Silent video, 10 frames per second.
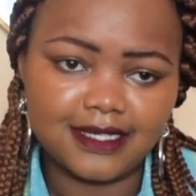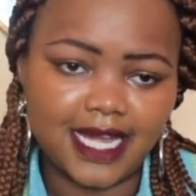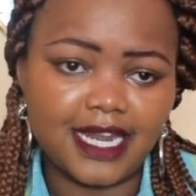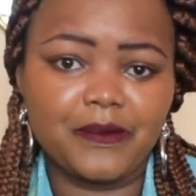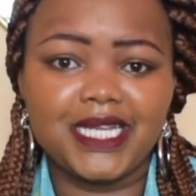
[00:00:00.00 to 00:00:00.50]

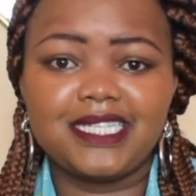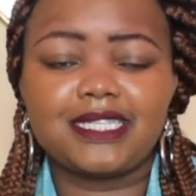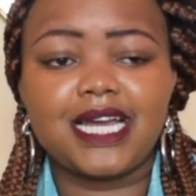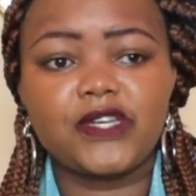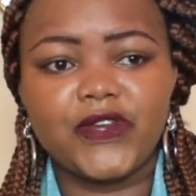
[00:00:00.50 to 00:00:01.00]
And I will
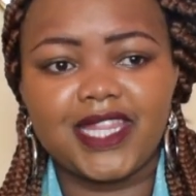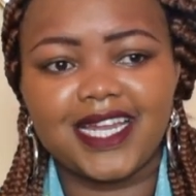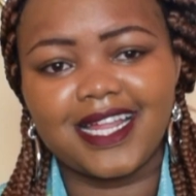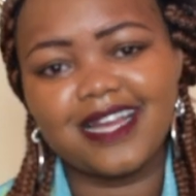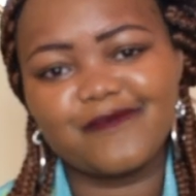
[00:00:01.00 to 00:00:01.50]
start with the
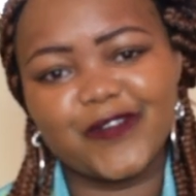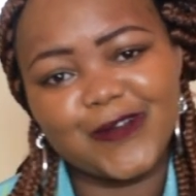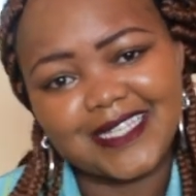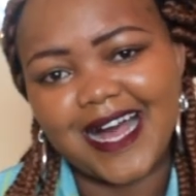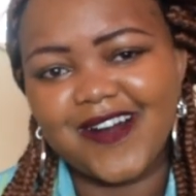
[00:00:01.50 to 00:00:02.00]
rug
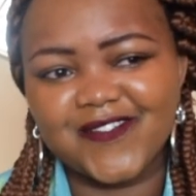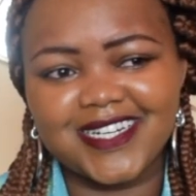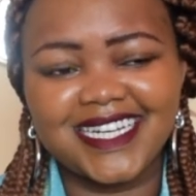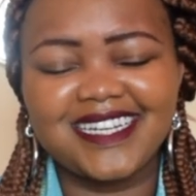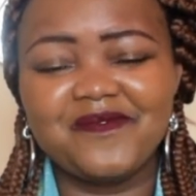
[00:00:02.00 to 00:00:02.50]
because I have
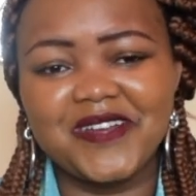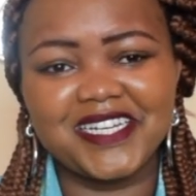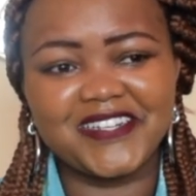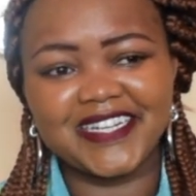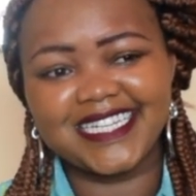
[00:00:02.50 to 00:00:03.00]
already
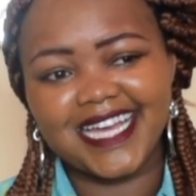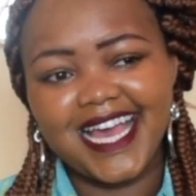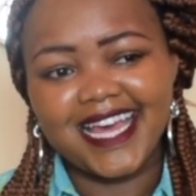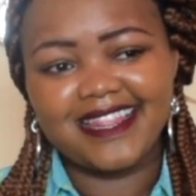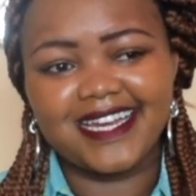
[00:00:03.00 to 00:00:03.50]
mentioned
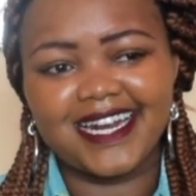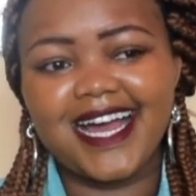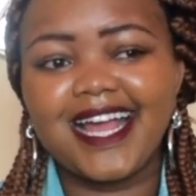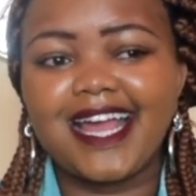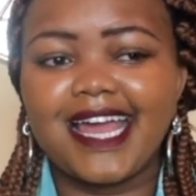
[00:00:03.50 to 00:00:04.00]
the
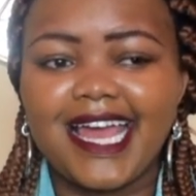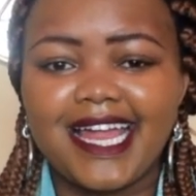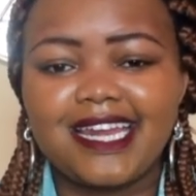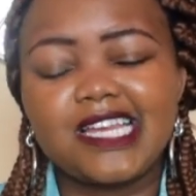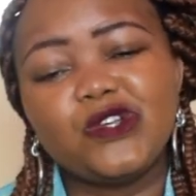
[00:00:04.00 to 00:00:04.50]
rug,
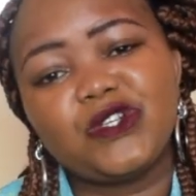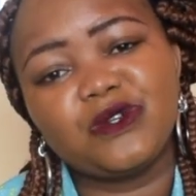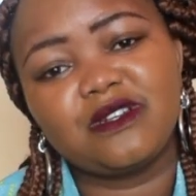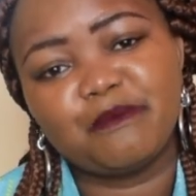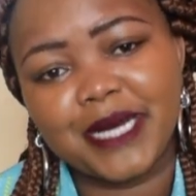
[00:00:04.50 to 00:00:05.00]
and you
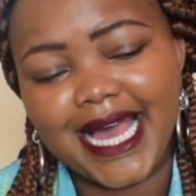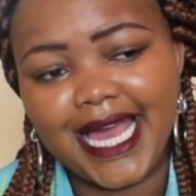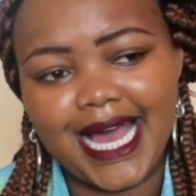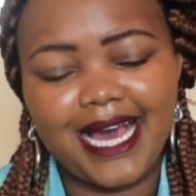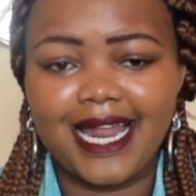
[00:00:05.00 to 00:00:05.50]
should buy
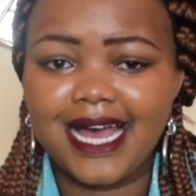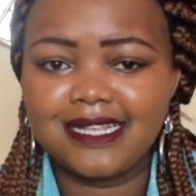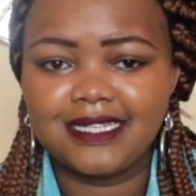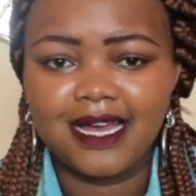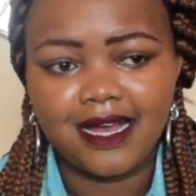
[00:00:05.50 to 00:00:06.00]
a large